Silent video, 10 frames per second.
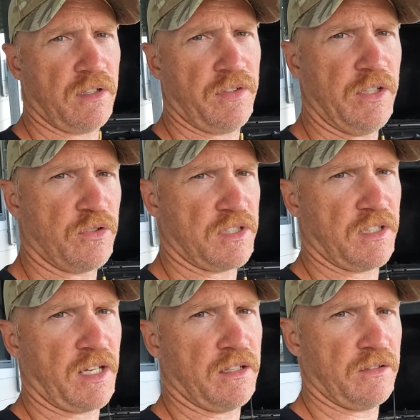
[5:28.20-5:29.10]
if you're interested in
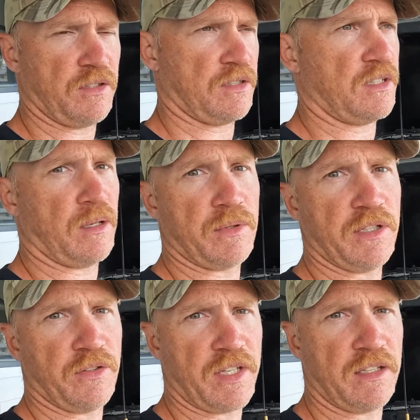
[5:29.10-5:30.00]
that, just
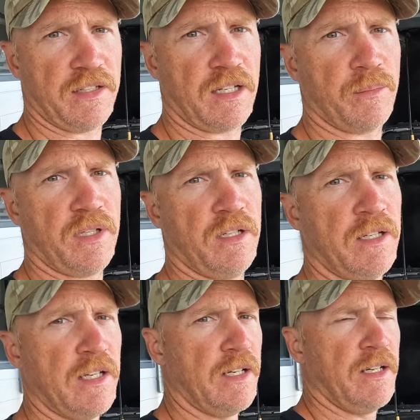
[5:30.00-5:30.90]
click on that link up there.
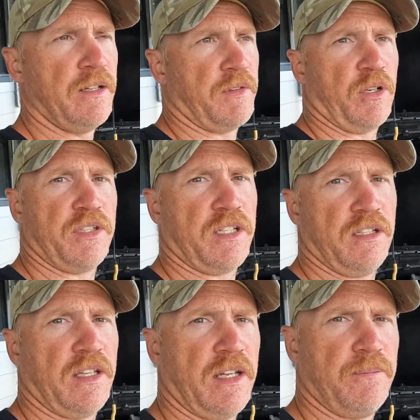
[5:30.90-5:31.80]
That'll take you
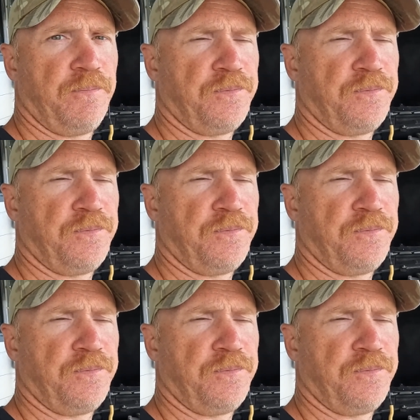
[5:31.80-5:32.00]
to that.